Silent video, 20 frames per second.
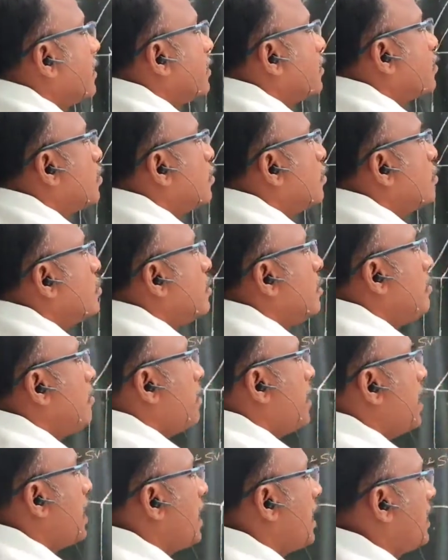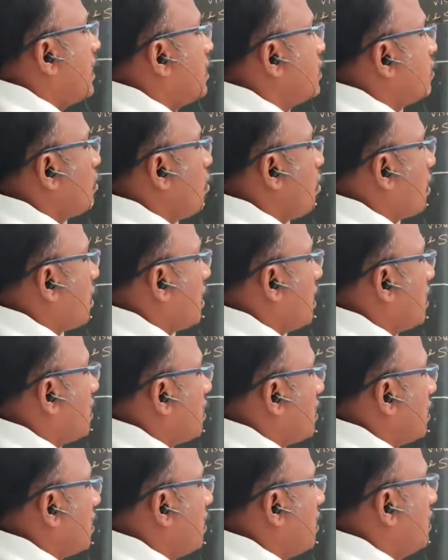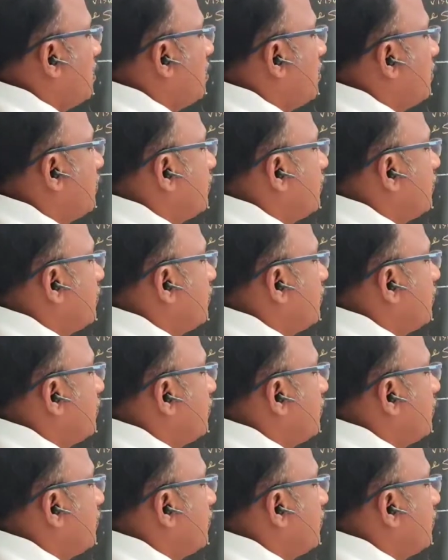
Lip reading: So CP line is located.